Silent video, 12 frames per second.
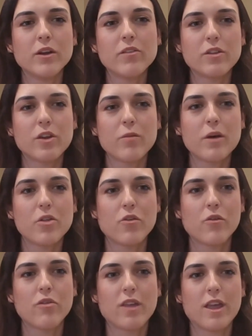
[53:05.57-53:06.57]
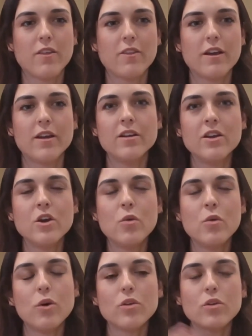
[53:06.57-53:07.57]
That's so much you'll see
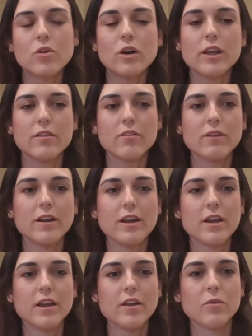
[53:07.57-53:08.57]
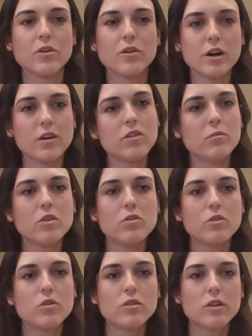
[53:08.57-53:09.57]
what your colleagues are feeling is what your
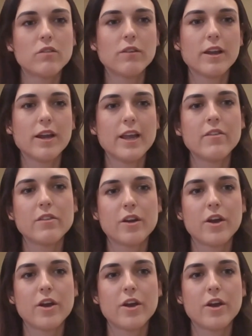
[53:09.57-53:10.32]
customers are also feeling.